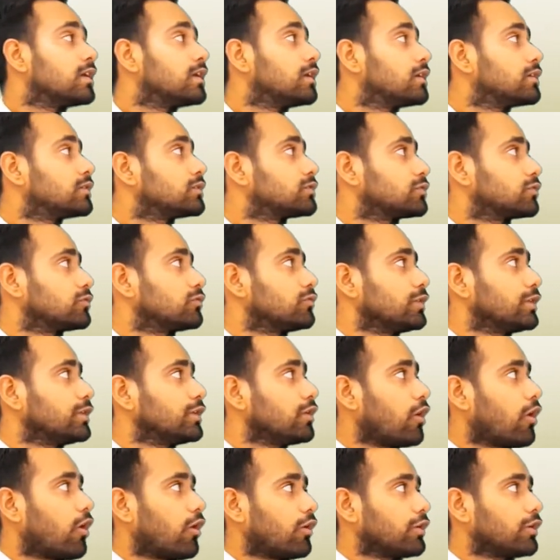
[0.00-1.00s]
So in
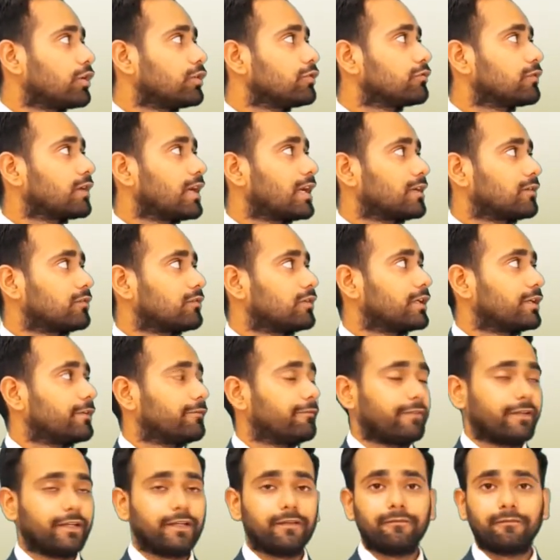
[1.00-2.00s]
order to calculate
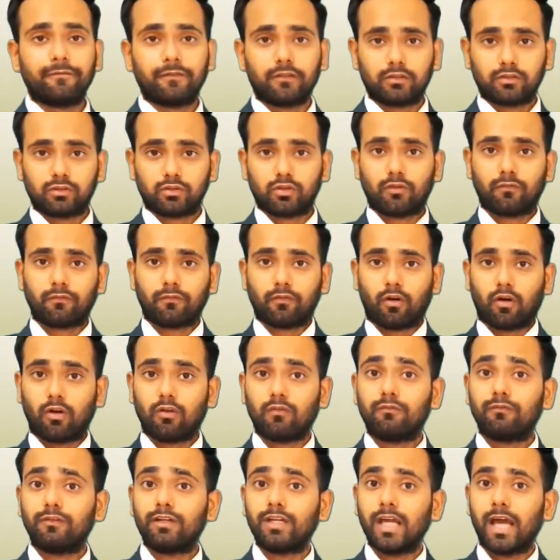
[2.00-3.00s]
V, first of all
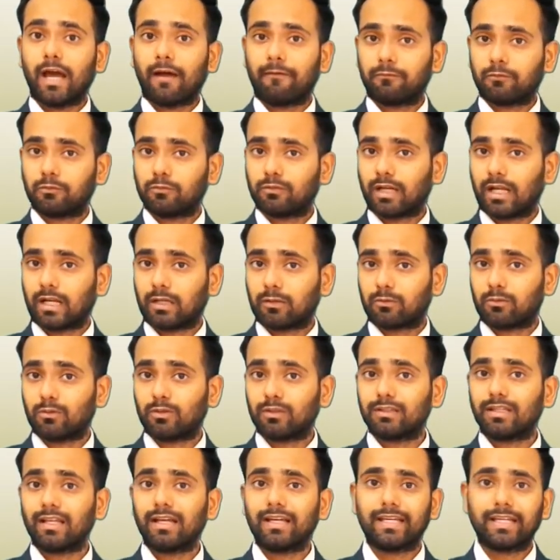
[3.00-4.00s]
we have to
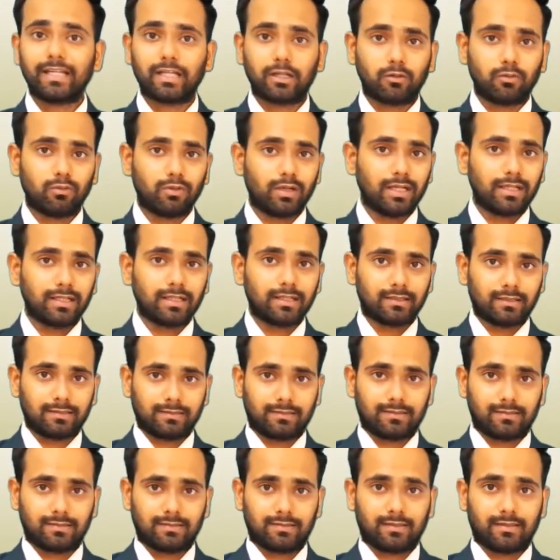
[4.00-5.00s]
calculate the equivalent
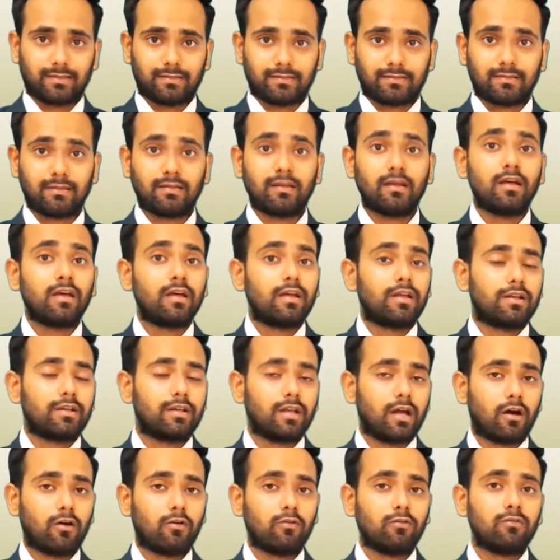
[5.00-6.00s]
resistance.
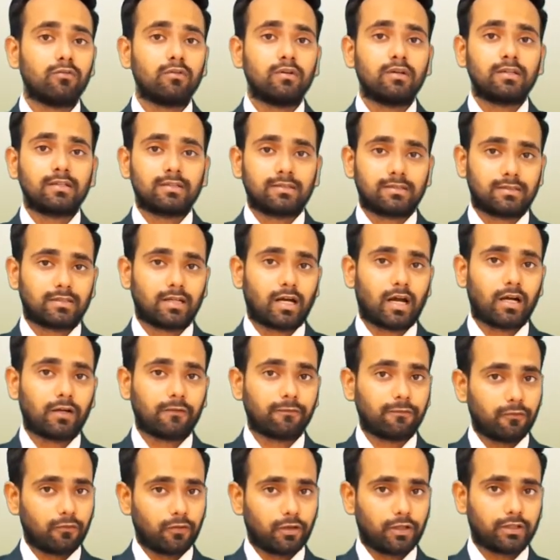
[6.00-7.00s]
Now start
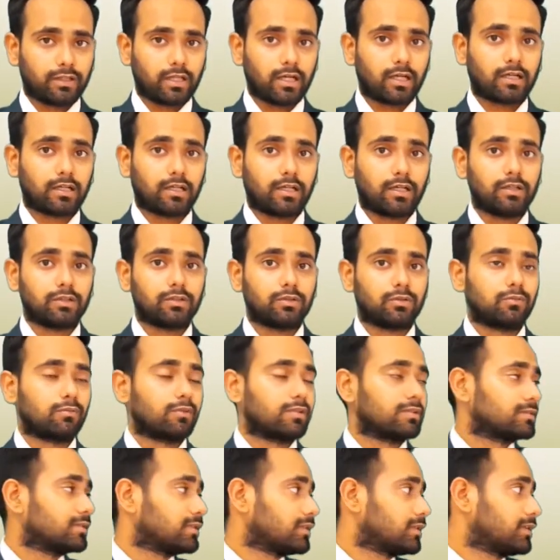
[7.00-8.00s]
flowing the current through
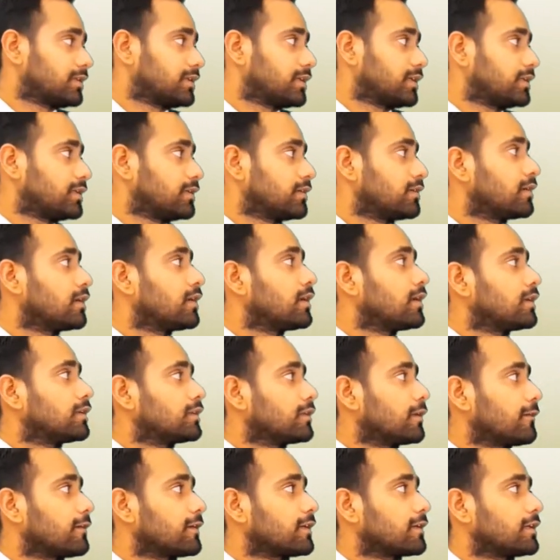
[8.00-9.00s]
a circuit.
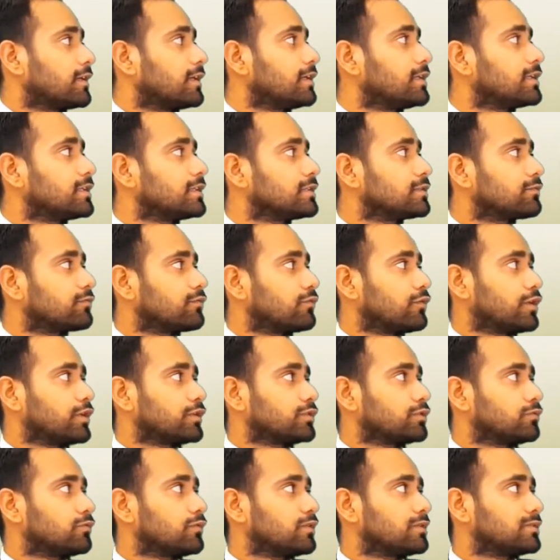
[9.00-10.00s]
The current is flowing through a